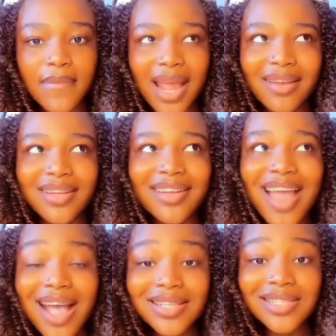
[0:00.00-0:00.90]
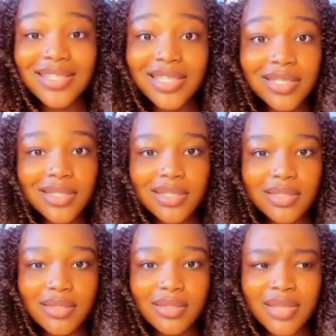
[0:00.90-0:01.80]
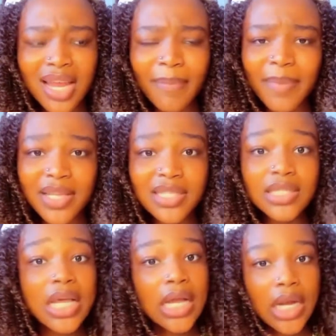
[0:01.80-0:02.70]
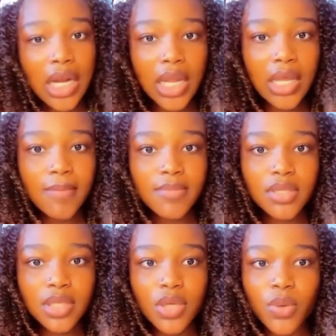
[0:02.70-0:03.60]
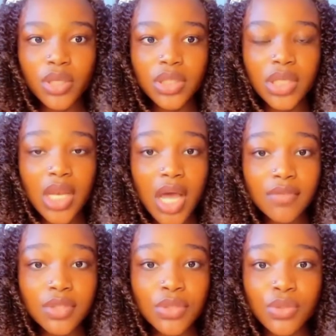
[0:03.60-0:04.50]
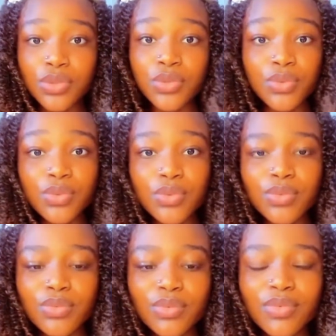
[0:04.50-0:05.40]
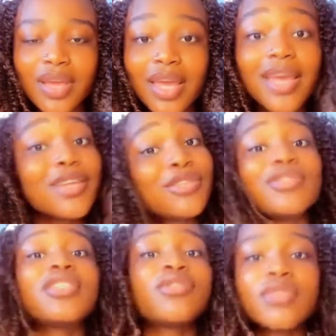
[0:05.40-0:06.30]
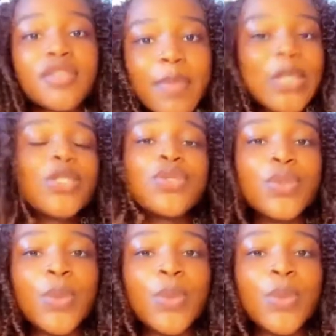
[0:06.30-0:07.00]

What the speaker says: The last thing that a person that claims he or she loves you to do is to disrespect you.